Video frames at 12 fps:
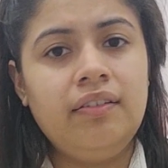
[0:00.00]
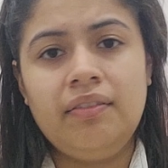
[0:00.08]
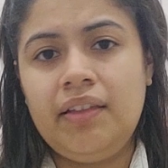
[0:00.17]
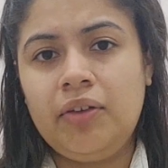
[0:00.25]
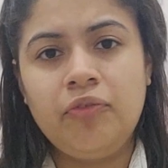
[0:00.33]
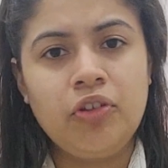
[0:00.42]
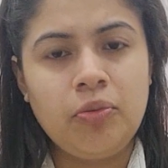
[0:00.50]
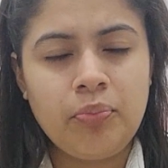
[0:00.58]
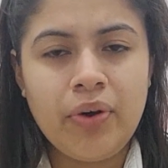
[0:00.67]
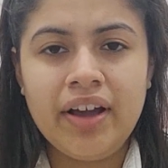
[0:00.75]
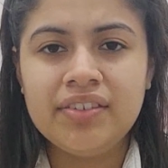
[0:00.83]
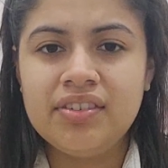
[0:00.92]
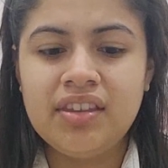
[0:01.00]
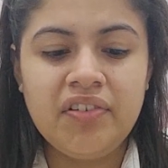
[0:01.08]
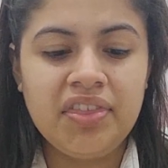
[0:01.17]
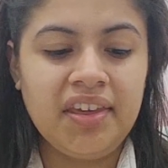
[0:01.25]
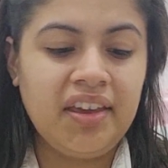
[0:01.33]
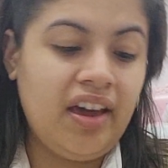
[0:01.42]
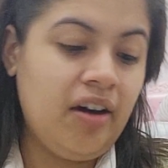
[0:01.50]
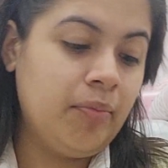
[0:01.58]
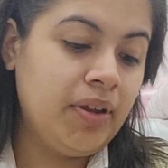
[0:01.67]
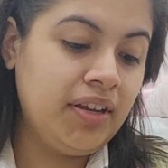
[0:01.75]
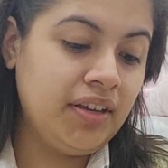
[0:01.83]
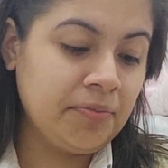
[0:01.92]
like for the price and everything, how
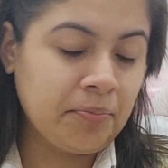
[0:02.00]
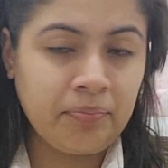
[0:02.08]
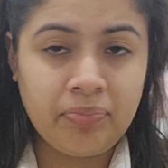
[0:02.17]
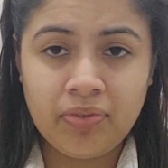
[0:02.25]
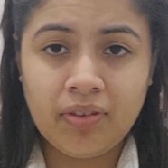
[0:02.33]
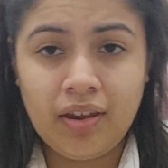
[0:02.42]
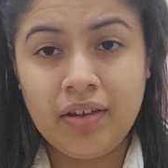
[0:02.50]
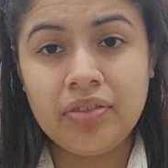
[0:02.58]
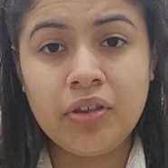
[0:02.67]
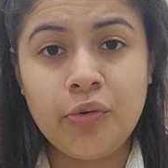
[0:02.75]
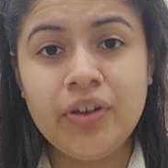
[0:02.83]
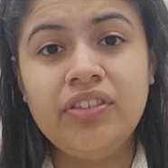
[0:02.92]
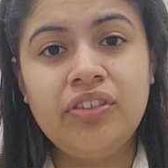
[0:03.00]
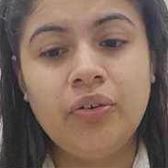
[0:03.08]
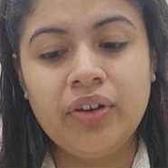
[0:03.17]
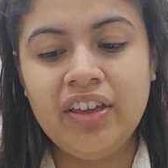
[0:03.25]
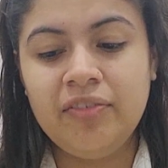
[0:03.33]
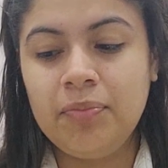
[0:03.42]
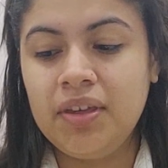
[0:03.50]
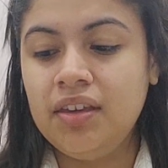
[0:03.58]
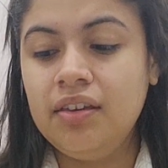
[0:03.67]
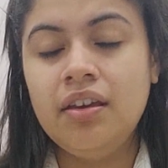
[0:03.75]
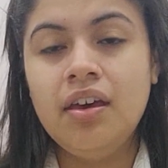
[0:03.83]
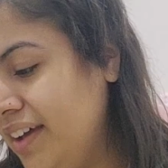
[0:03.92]
many grids they'll give
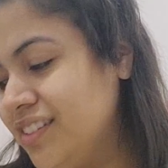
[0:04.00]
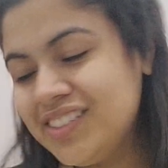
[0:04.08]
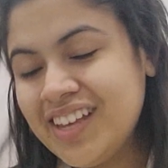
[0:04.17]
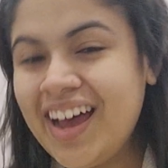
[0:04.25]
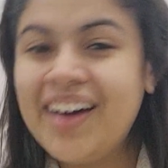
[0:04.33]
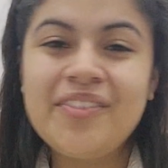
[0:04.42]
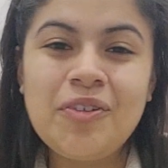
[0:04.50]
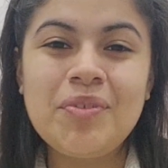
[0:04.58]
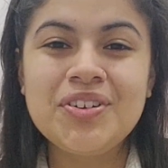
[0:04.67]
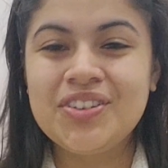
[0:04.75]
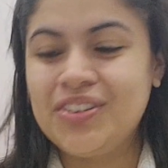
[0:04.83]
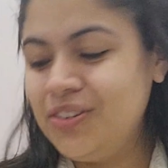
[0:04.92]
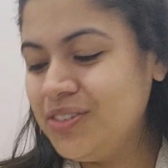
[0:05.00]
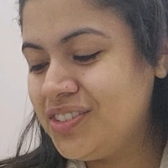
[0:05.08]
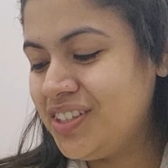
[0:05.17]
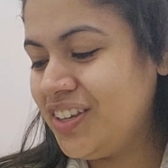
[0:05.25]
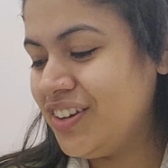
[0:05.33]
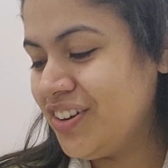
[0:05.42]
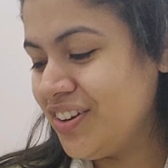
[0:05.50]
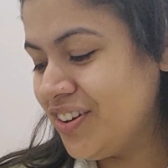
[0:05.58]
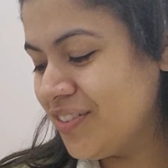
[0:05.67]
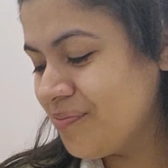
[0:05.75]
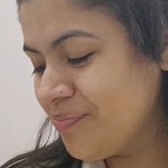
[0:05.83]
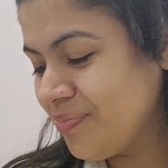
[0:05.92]
me. I just have a bunch of notes
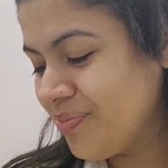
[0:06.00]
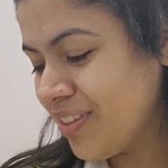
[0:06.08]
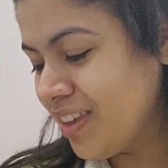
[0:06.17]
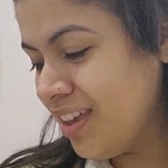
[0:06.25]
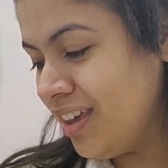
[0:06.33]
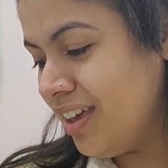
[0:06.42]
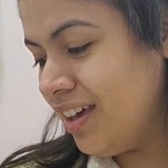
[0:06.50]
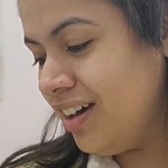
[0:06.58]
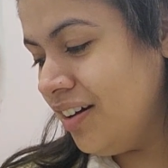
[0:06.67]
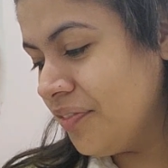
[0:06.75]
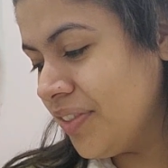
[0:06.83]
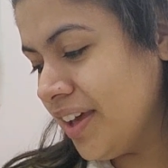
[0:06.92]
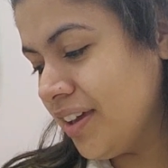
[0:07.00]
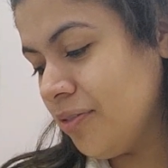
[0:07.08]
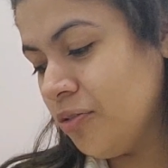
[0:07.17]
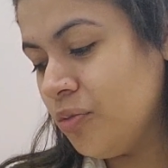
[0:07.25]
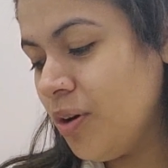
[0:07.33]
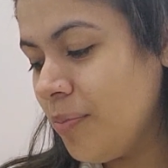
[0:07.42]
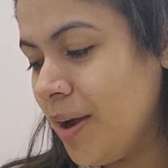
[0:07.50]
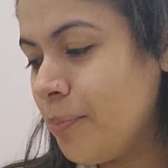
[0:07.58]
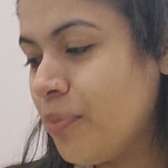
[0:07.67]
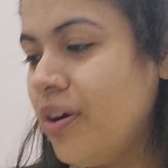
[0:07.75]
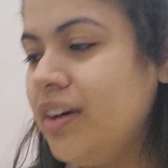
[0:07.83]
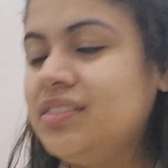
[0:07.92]
here of like what my
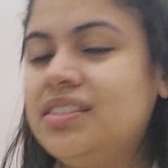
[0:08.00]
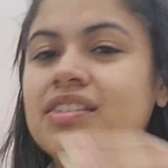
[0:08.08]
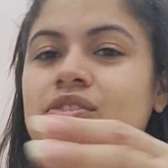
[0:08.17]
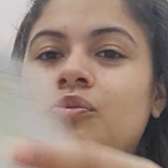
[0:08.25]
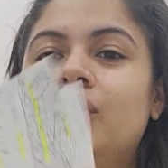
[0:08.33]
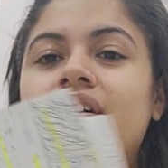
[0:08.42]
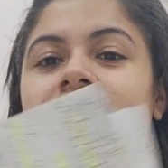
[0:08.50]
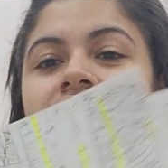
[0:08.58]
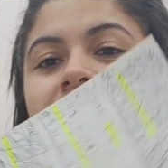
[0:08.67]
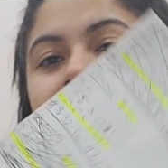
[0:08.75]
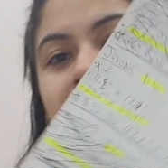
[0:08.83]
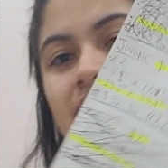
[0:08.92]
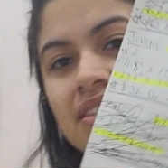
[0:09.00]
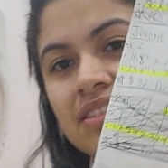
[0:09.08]
process was.